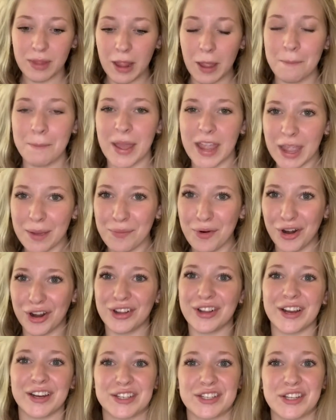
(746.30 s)
make it more
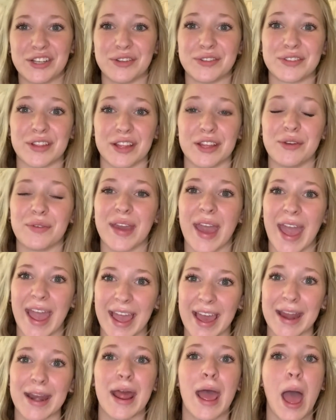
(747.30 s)
clear to you so that you
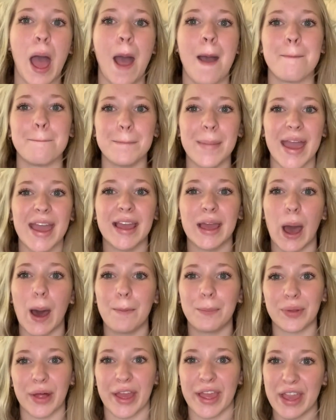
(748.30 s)
can make a
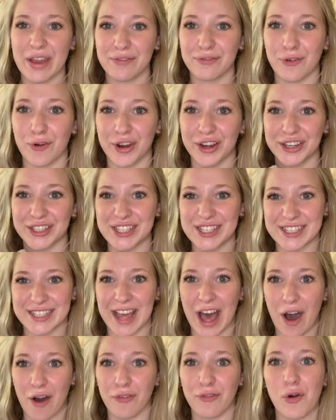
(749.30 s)
blanket for
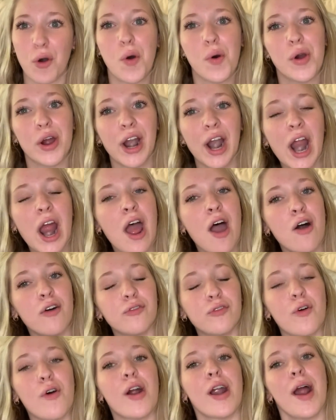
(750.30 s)
yourself or
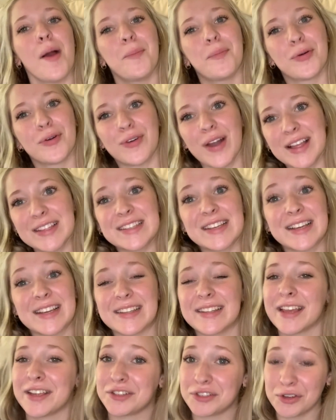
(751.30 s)
for a present, because
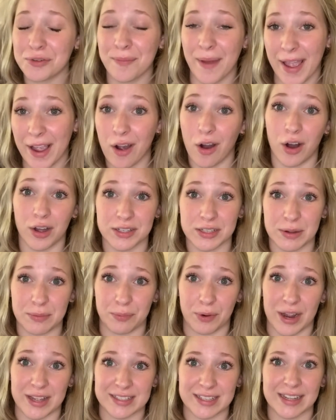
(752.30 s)
they do make awesome
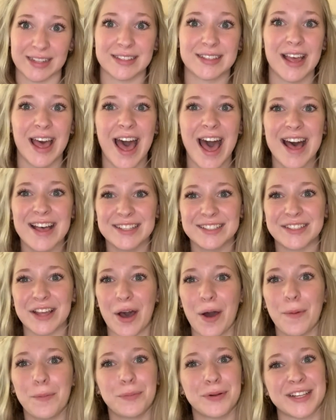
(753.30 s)
presents.
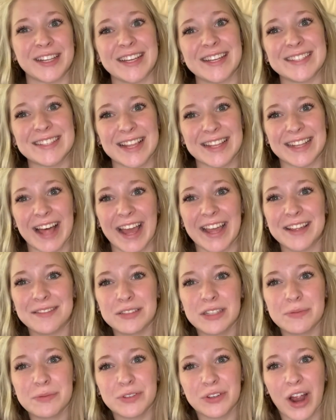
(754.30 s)
So please like and
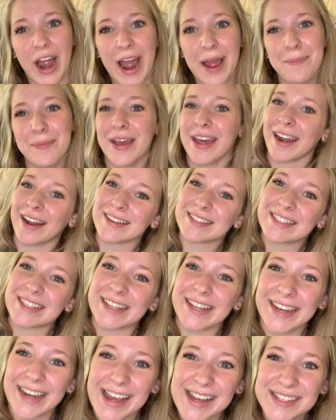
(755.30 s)
subscribe, and I'll see
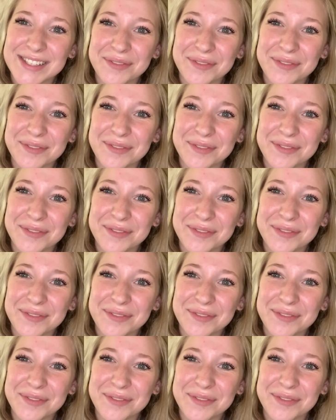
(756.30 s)
you next